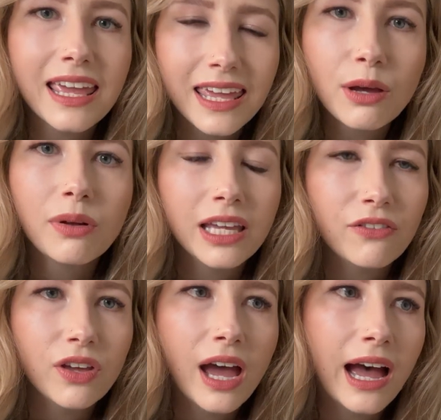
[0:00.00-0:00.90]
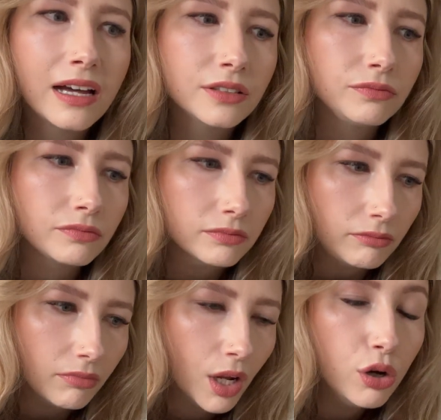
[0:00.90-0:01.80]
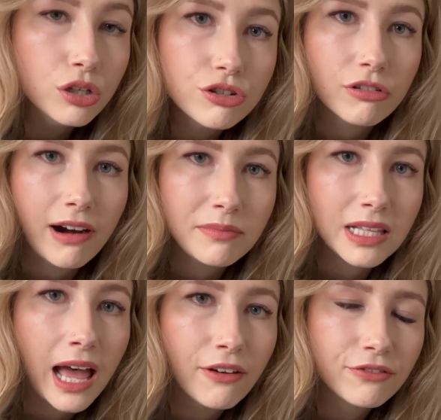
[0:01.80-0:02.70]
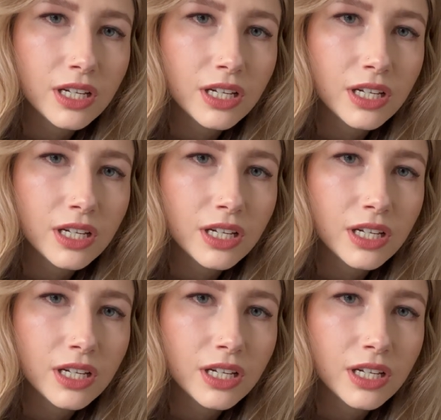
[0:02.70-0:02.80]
Equally, if you had 100 grams left,